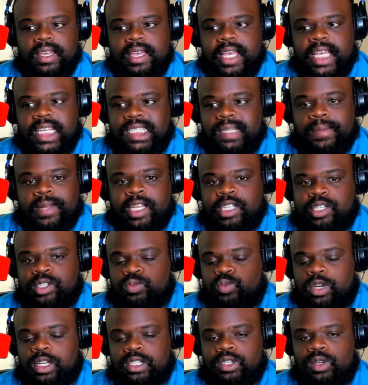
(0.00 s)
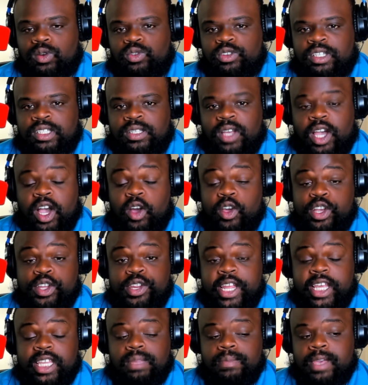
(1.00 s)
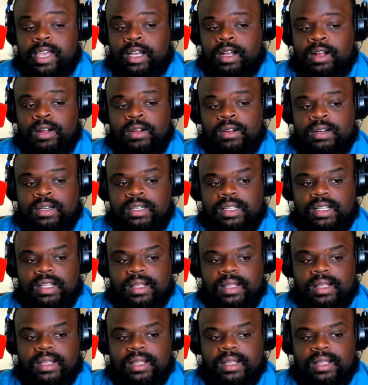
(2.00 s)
And somebody would have told us, oh, you need to be a girl.